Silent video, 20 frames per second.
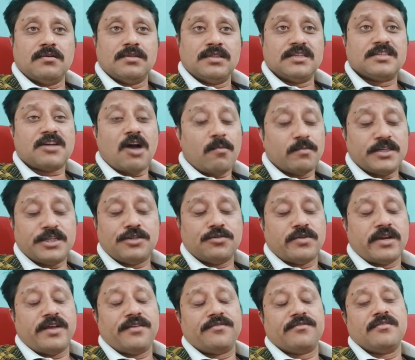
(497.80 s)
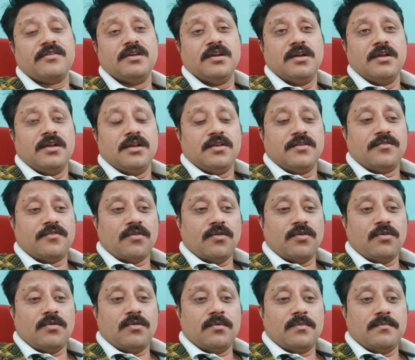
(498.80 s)
this competitiveness.
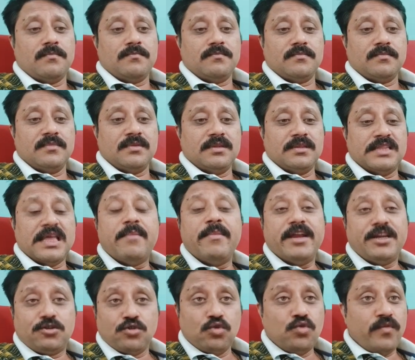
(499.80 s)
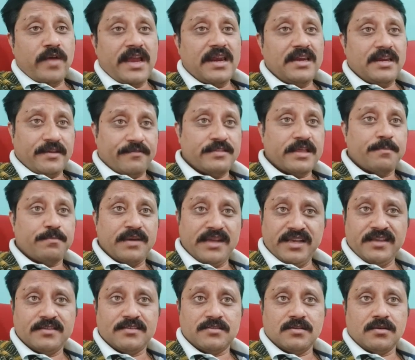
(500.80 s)
So they may do well if they
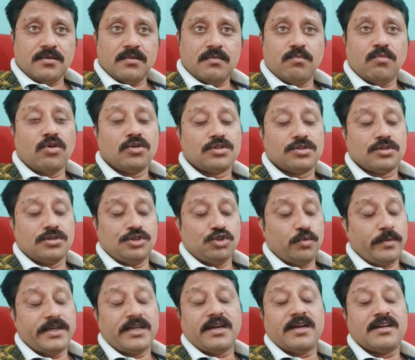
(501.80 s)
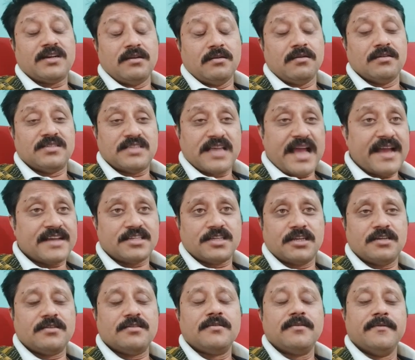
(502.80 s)
please both Jupiter and
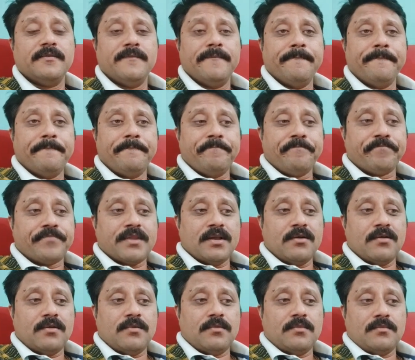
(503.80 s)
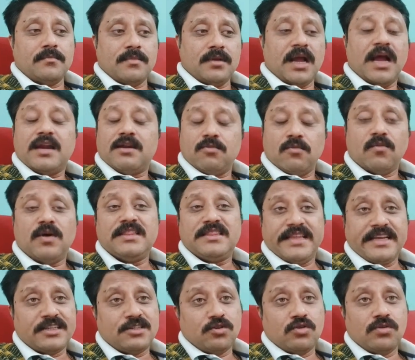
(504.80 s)
Saturn. And one
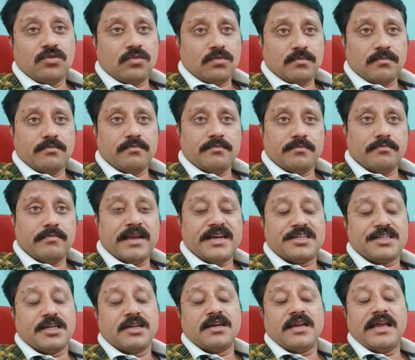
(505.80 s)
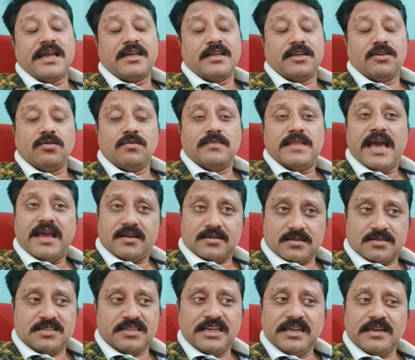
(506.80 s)
thing to mention, like, you know, they're
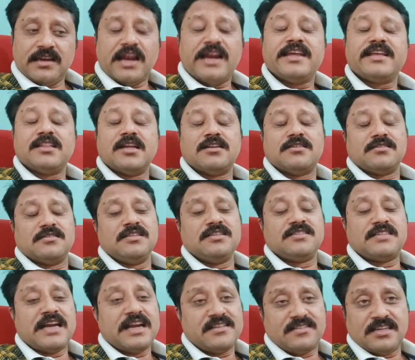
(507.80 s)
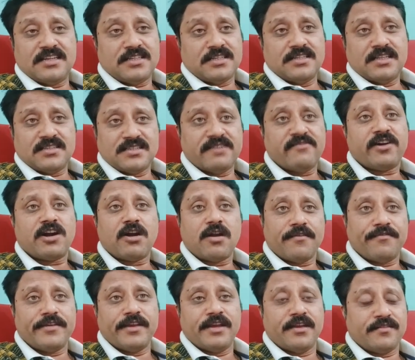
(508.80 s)
still running that Sade Sati, the
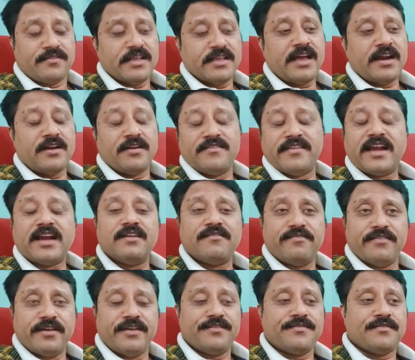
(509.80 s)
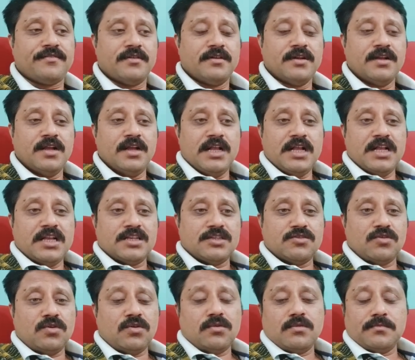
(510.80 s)
7.5 years, they are in second phase.
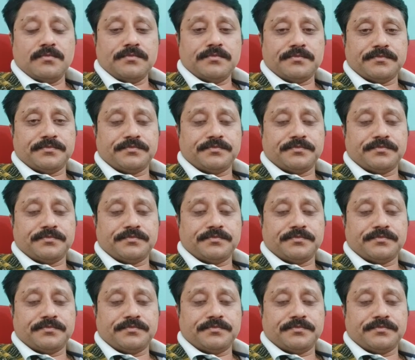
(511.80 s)
So,